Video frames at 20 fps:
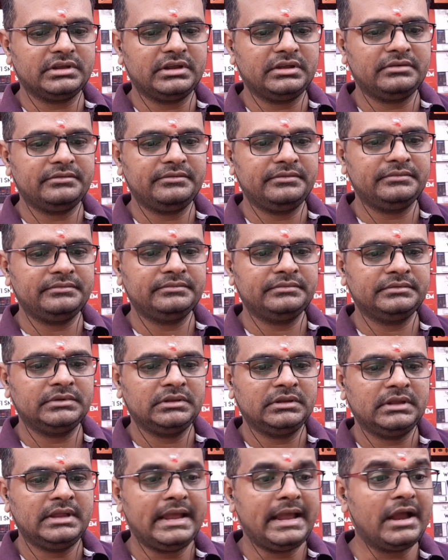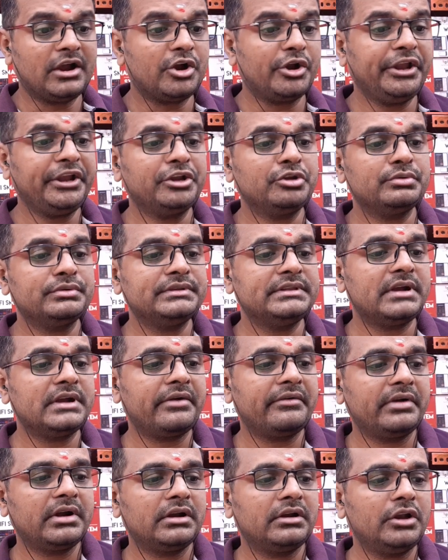uh, according to the,
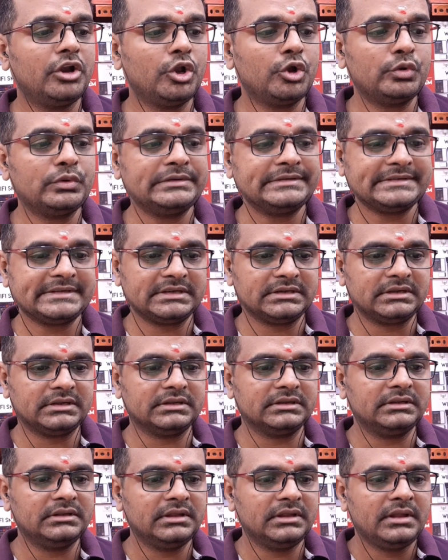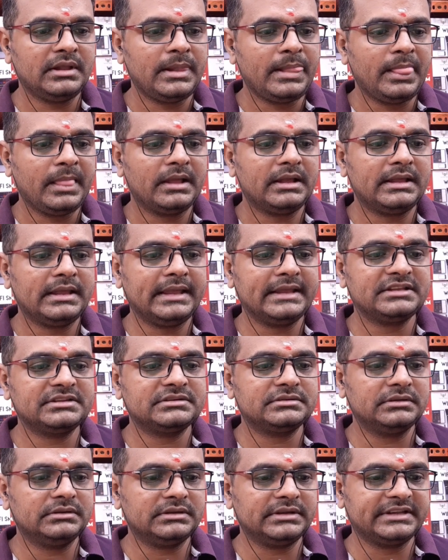our load uh,
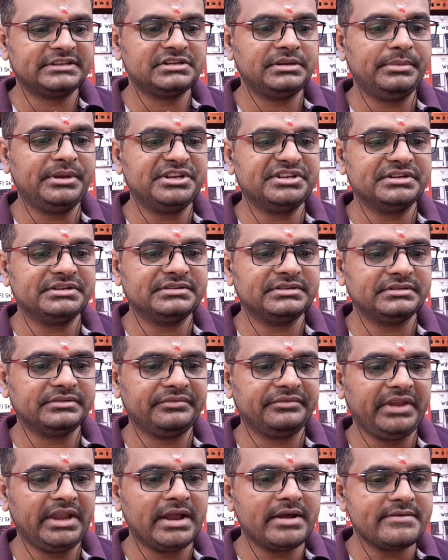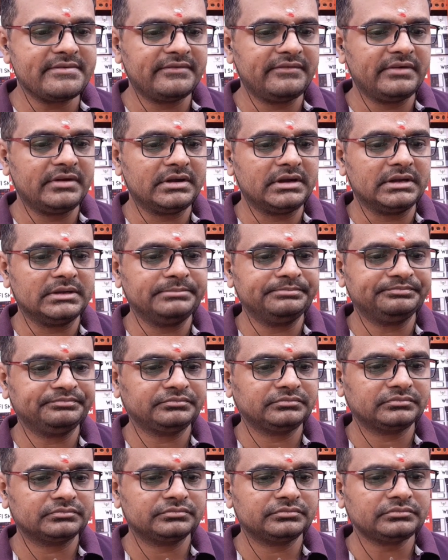estimations so we have
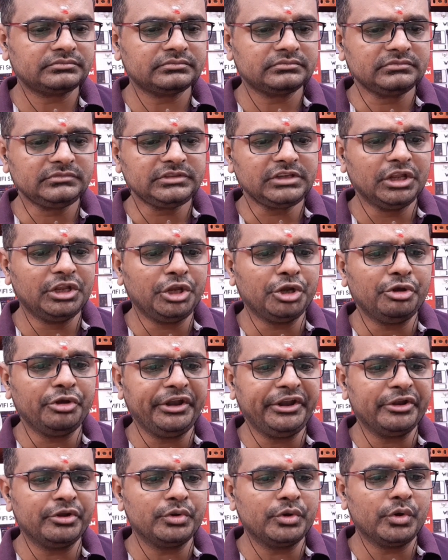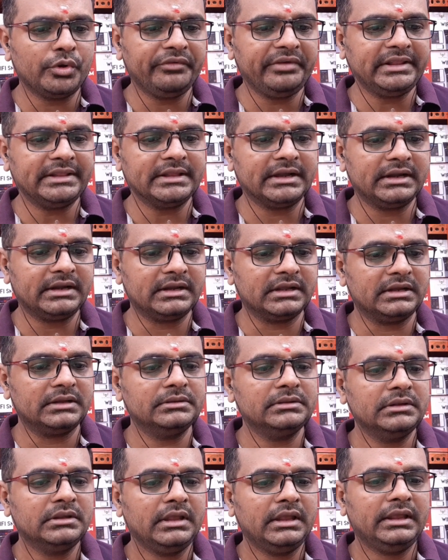you need to go with that
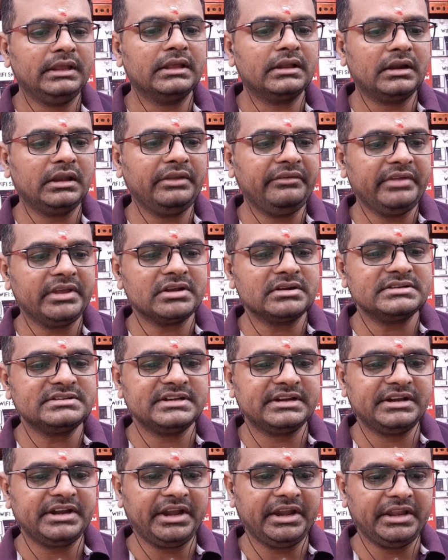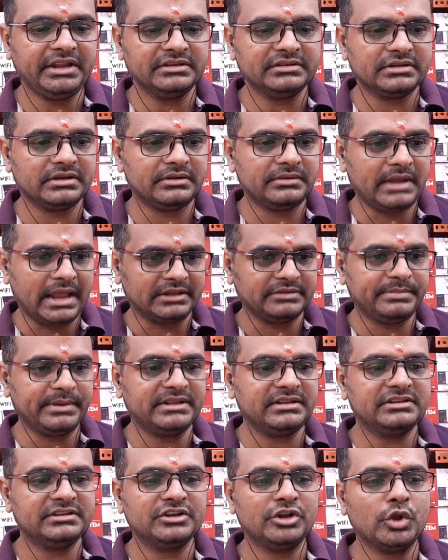yearly we are generating so as
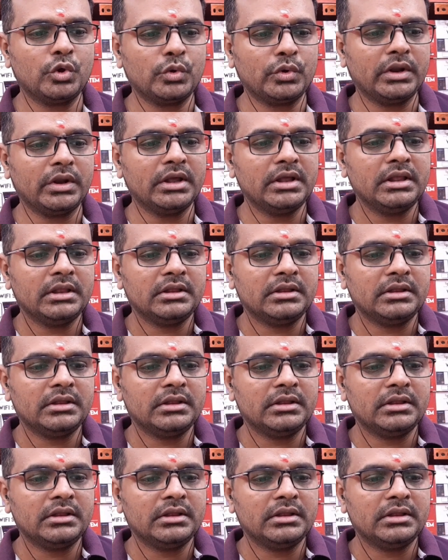per this load